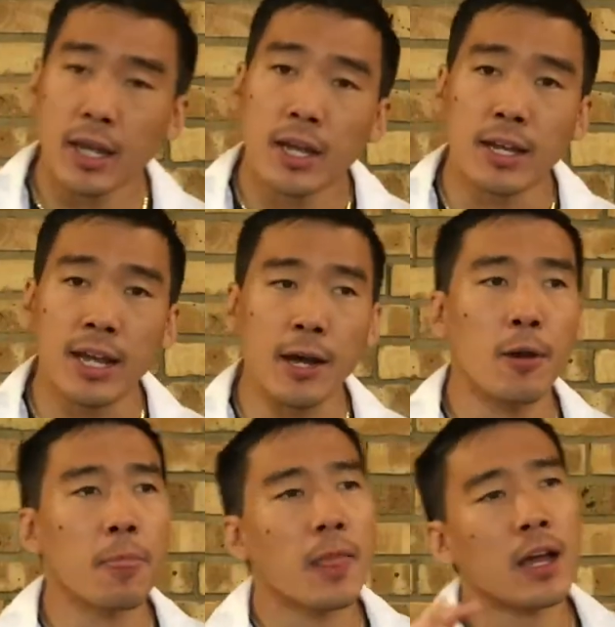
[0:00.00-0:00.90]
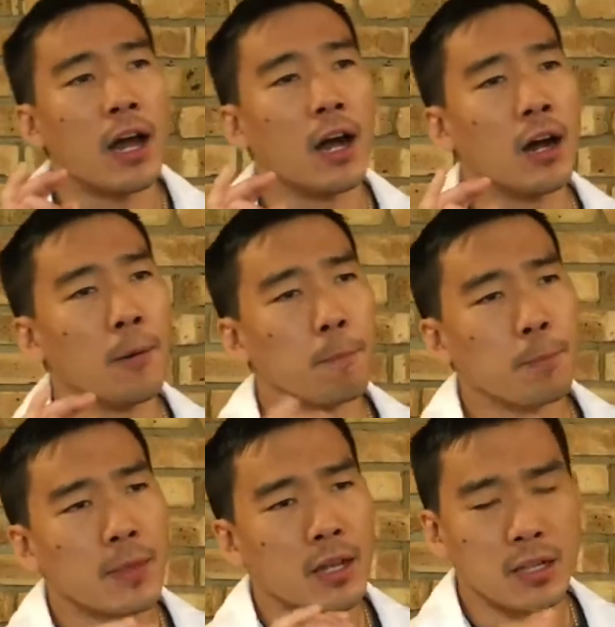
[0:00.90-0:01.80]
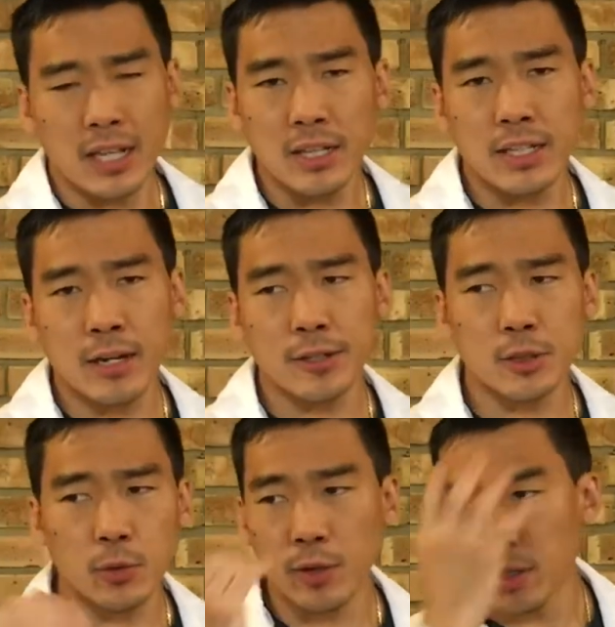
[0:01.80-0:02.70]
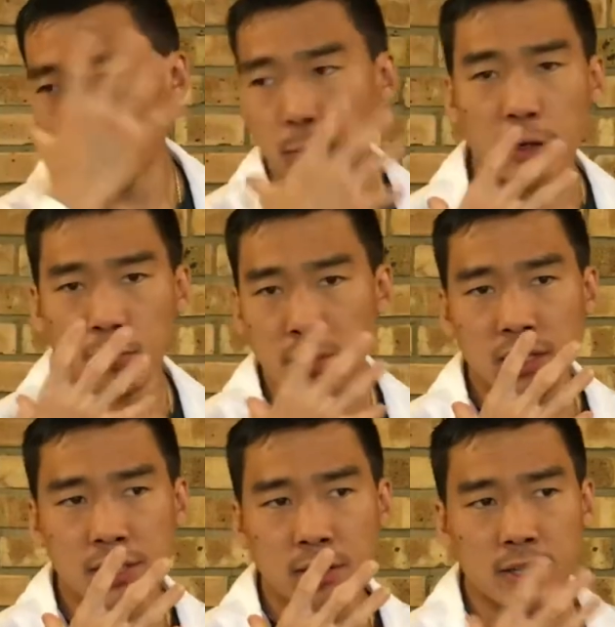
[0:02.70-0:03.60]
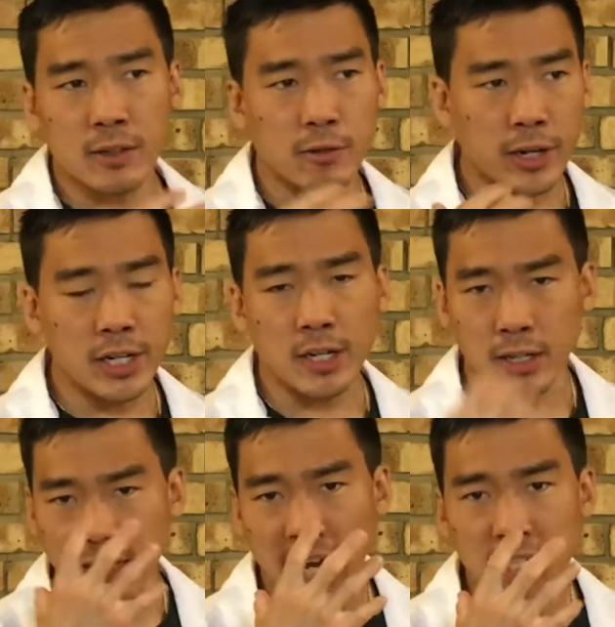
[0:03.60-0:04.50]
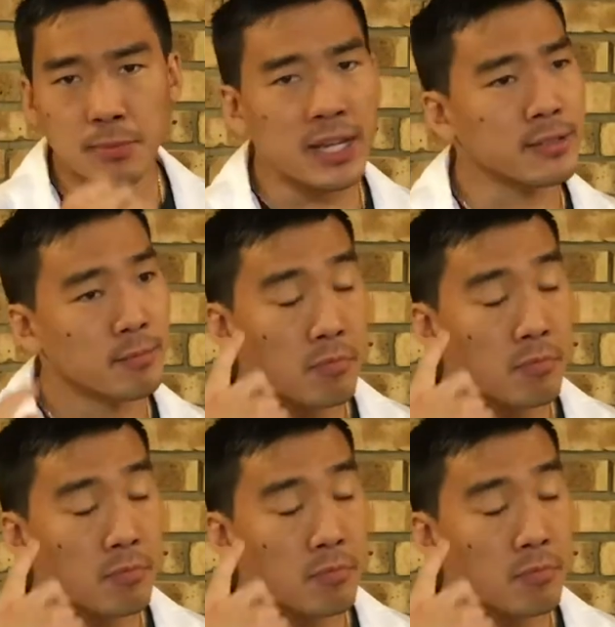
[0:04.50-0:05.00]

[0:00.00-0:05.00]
Now, a lot of the characters were wearing military grade gas masks.